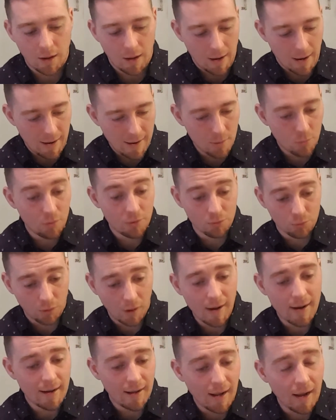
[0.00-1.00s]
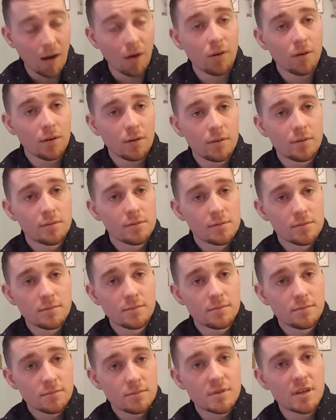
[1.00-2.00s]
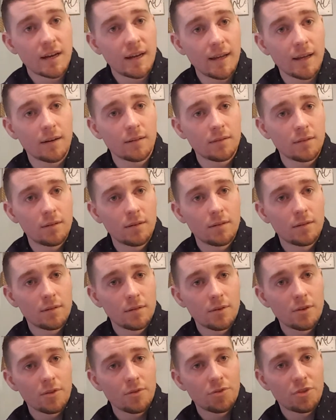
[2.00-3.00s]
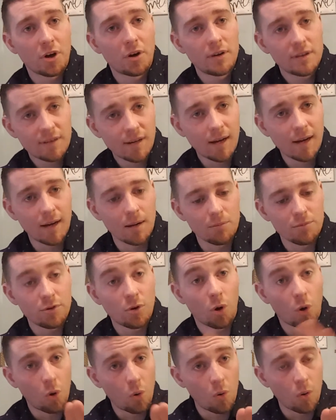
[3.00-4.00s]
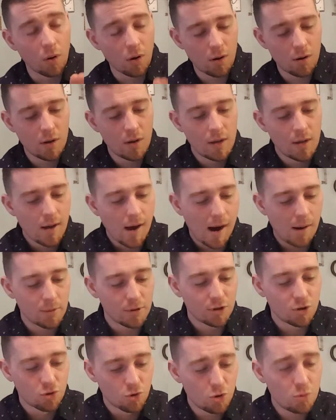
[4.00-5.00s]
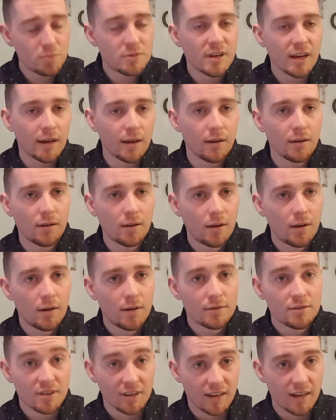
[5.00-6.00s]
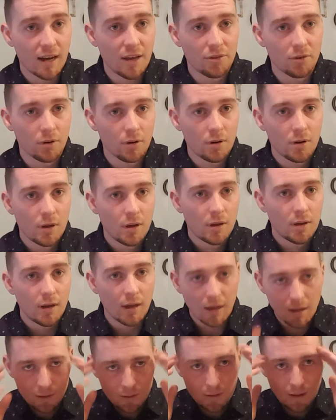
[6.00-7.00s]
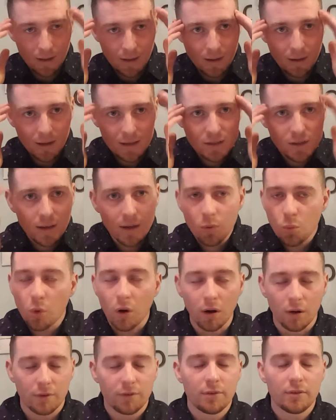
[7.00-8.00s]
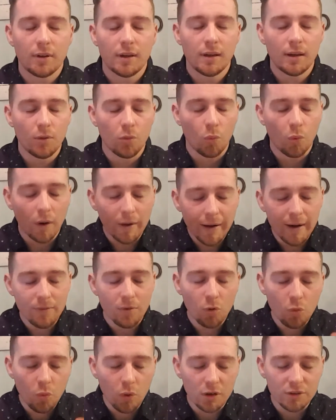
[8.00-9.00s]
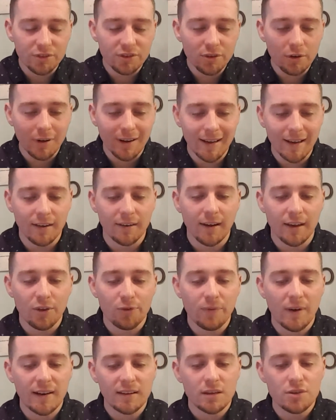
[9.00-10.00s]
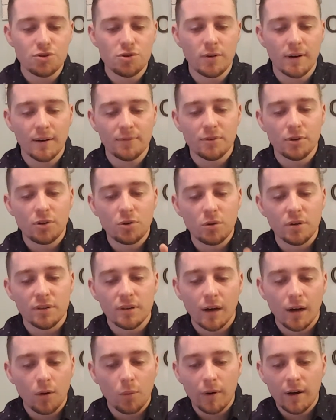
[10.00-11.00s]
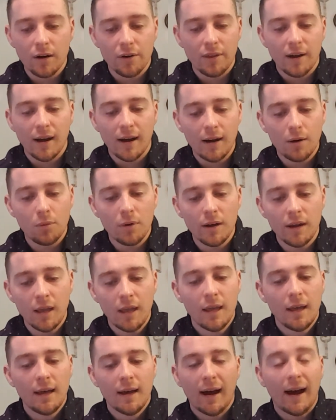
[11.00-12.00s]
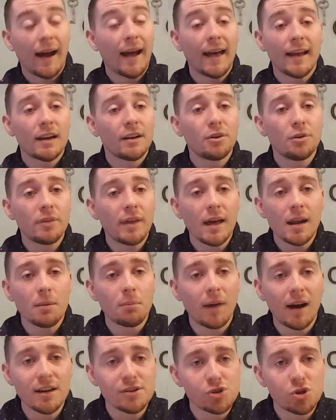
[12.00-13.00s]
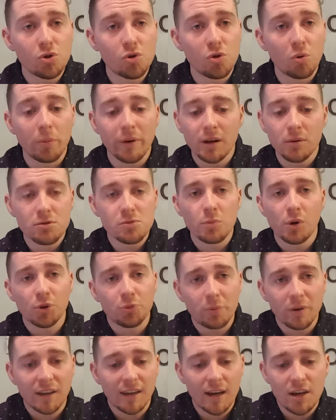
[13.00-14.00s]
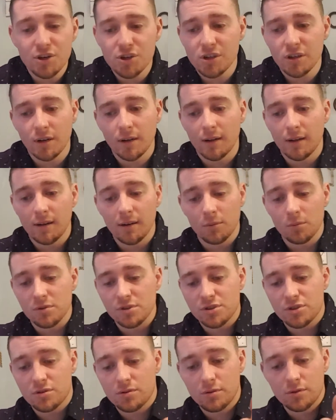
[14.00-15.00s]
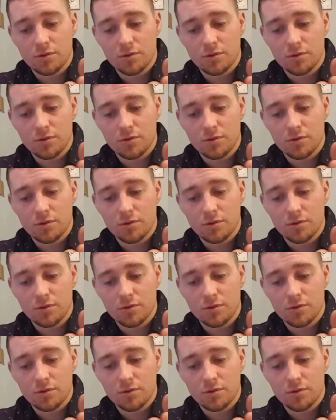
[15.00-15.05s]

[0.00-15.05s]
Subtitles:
I would write out 10 30 times. Or I would group 10 together. It works. Whatever works in your head. Now, the fact that you have to do it their way or the highway, I had to do that in my school, but it was multiplication and it was